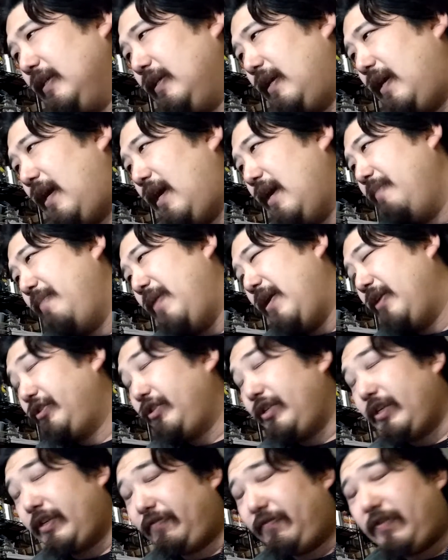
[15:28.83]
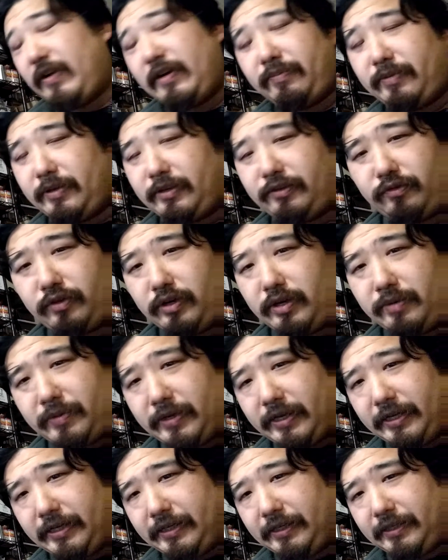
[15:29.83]
I imagine I could find a place for it in my
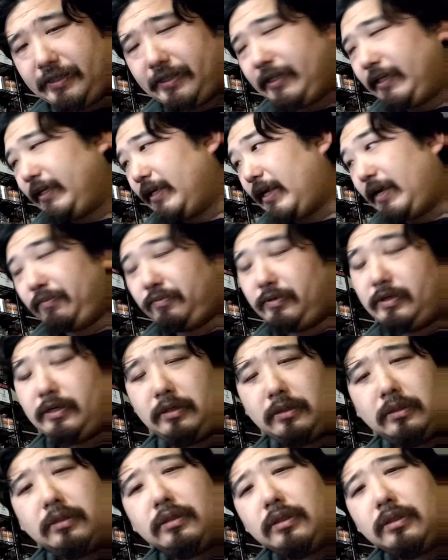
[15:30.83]
EDC. I will.